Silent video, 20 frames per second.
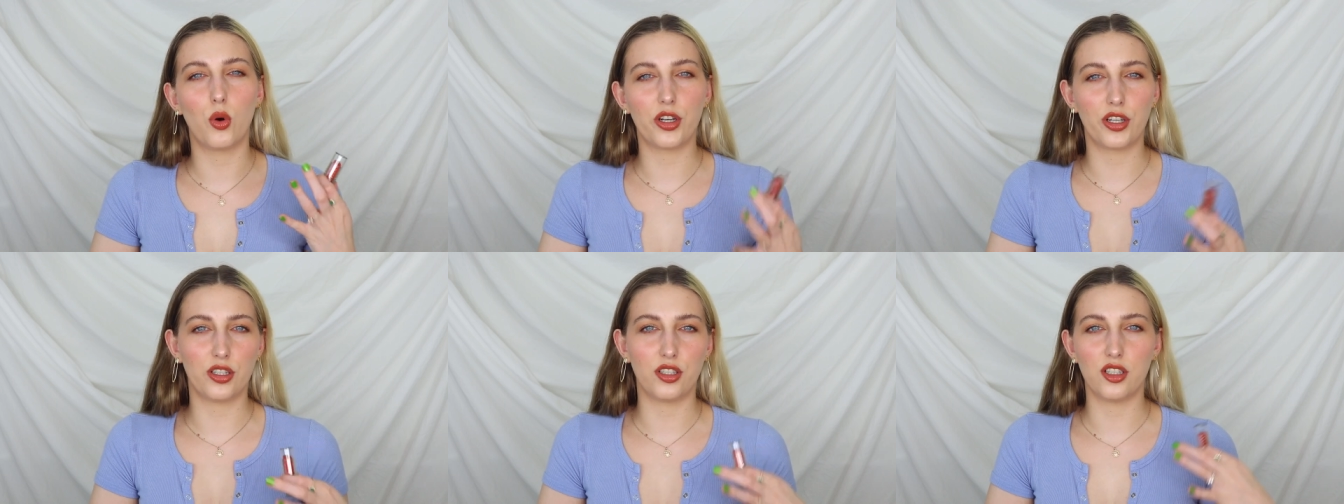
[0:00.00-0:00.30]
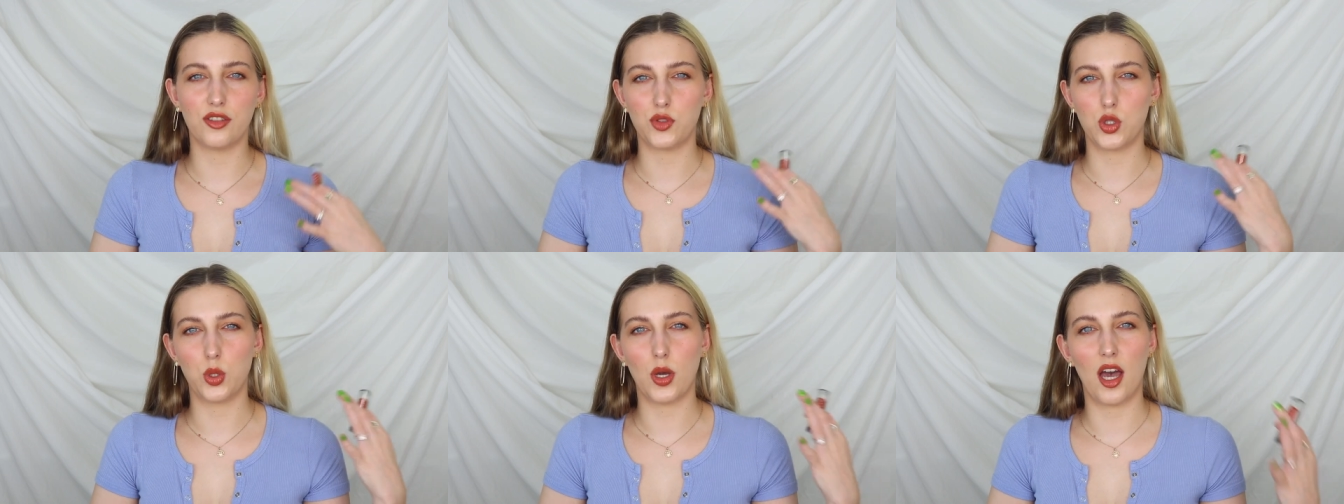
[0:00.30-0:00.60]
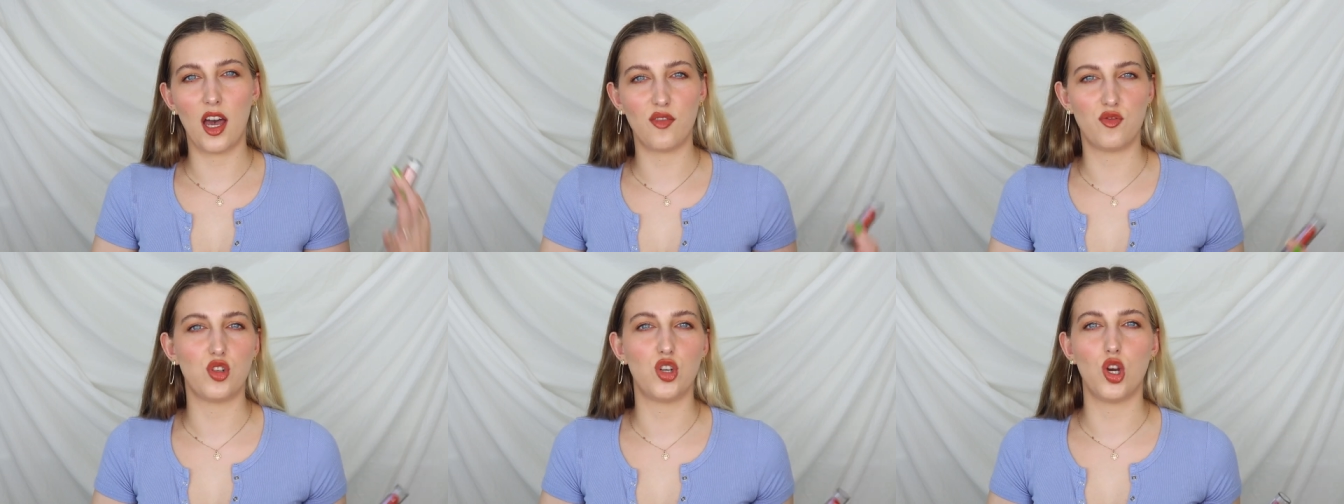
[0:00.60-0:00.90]
oil if you
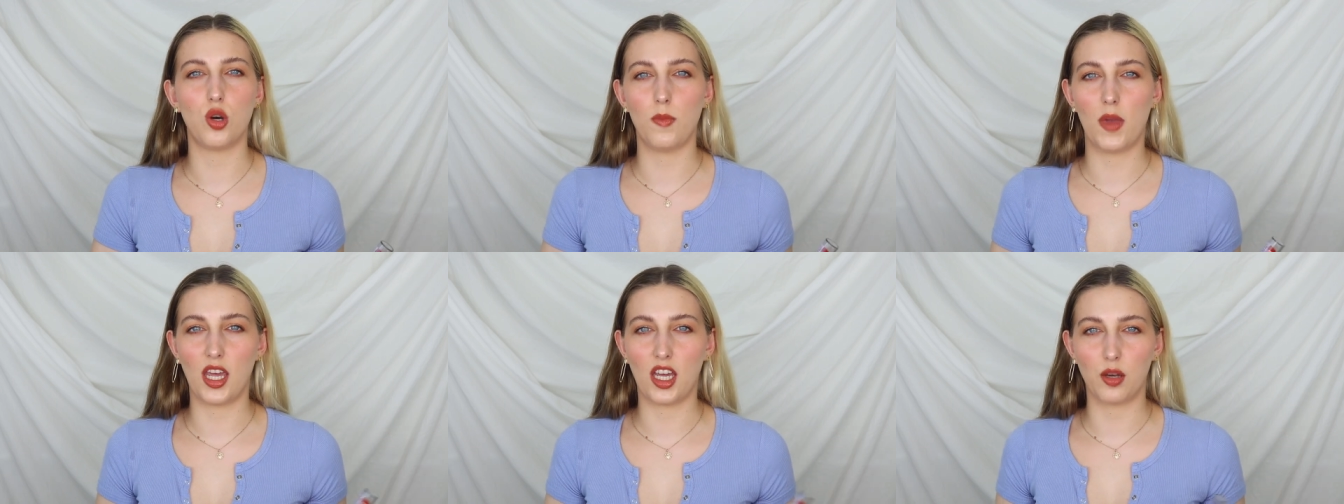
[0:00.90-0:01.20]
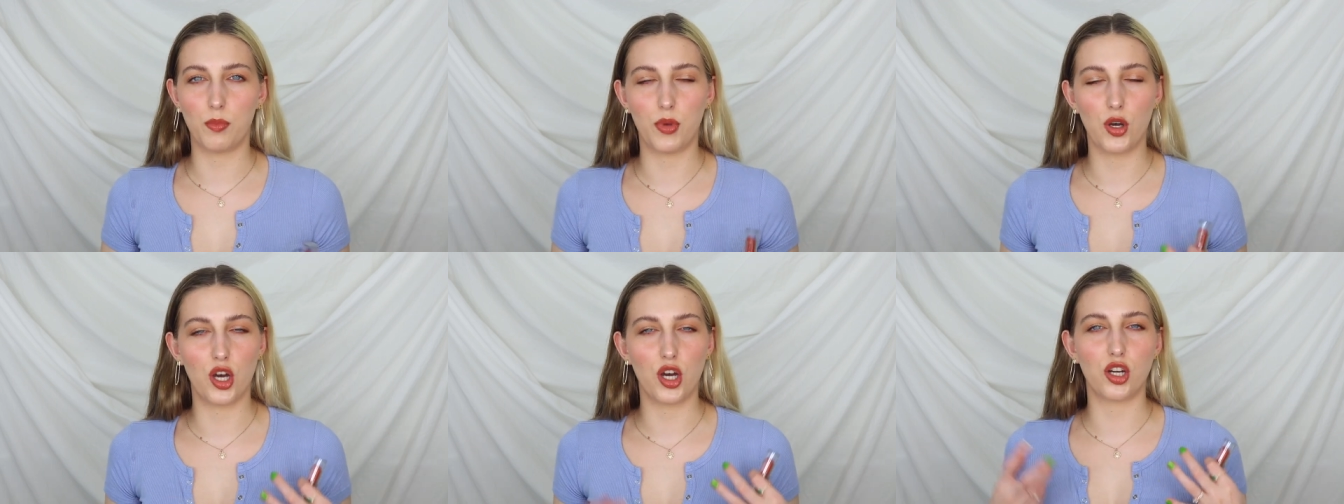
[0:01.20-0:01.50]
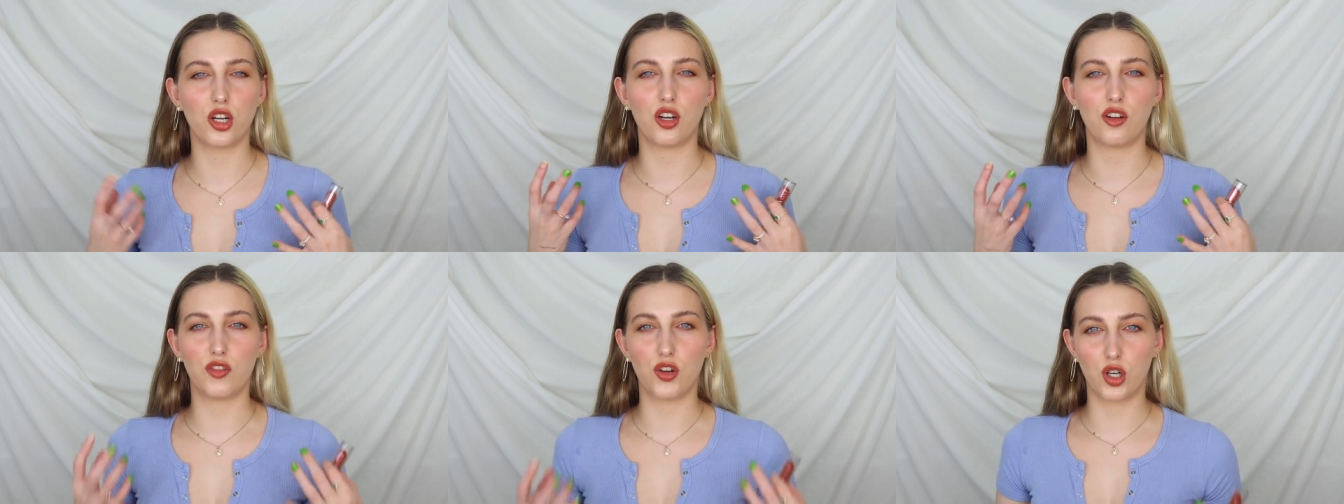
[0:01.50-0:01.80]
have no makeup
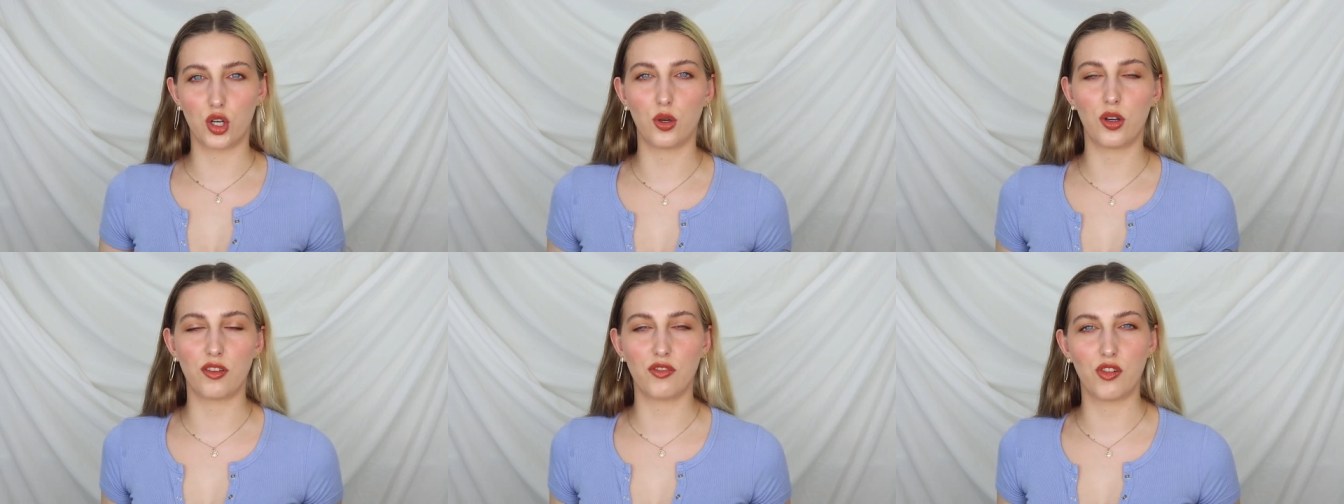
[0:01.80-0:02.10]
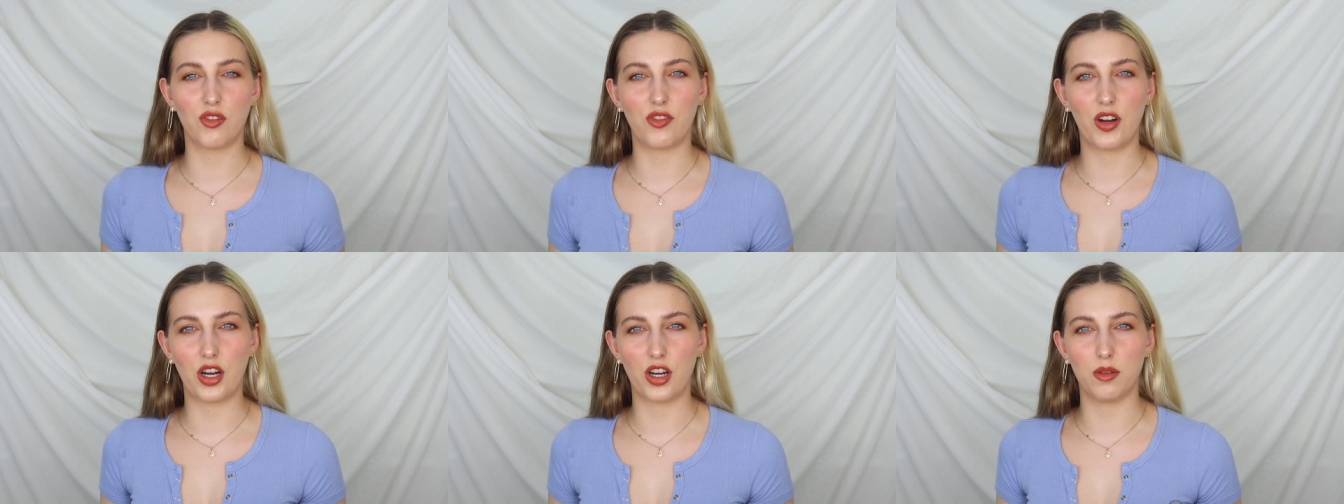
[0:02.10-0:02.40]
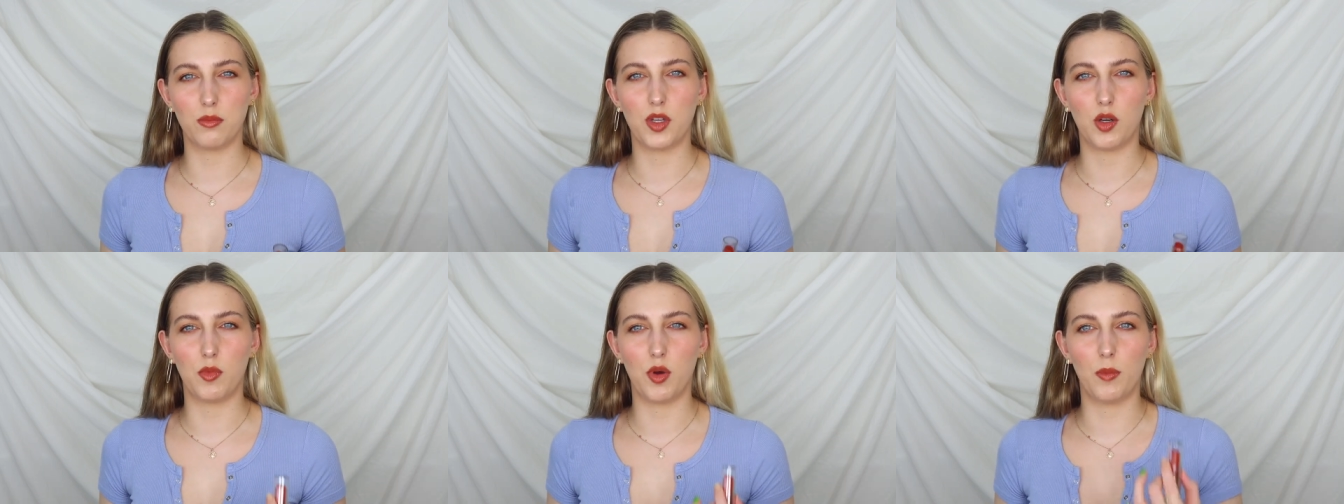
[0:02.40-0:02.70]
on or if you're going for very
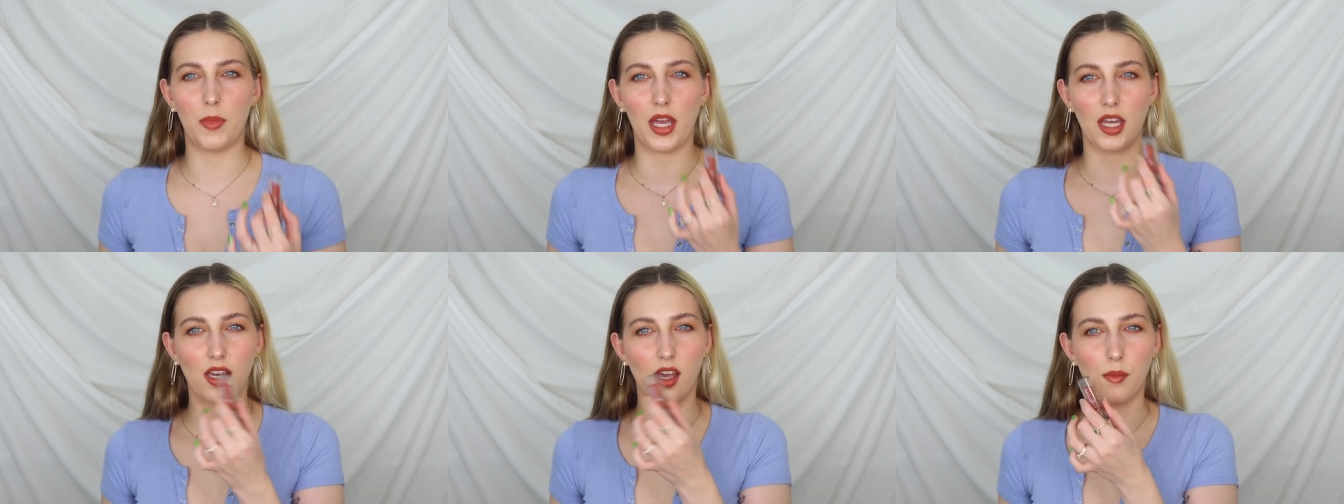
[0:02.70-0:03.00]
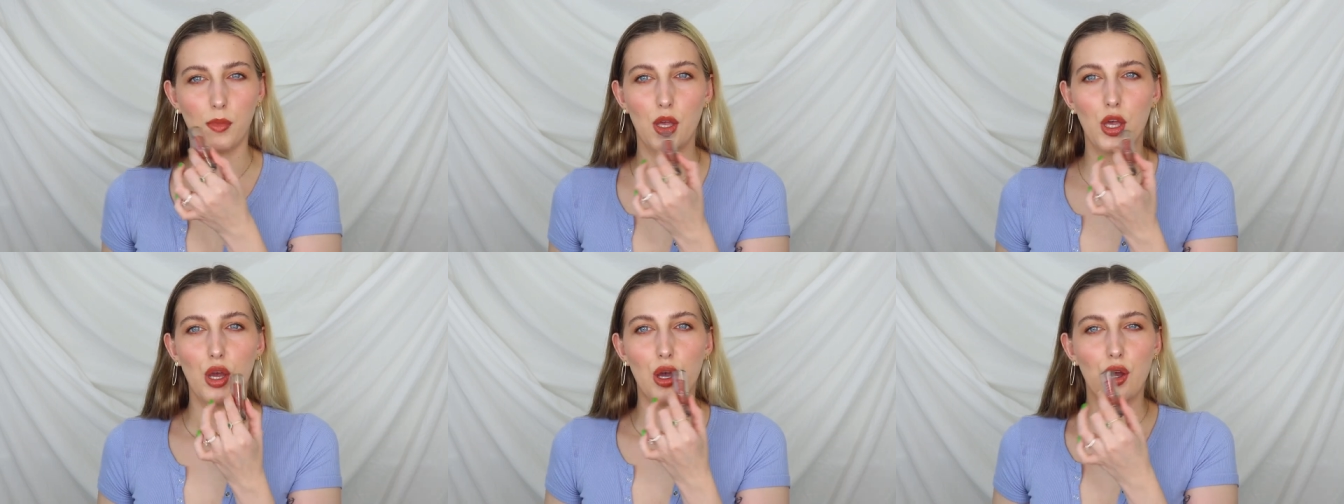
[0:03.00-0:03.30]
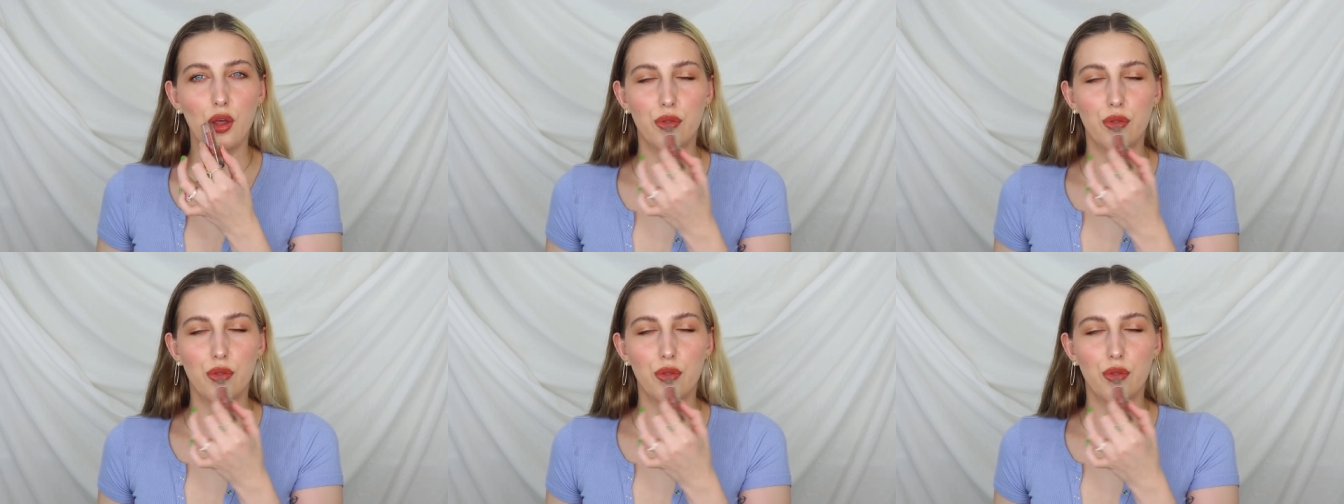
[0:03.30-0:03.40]
minimal makeup.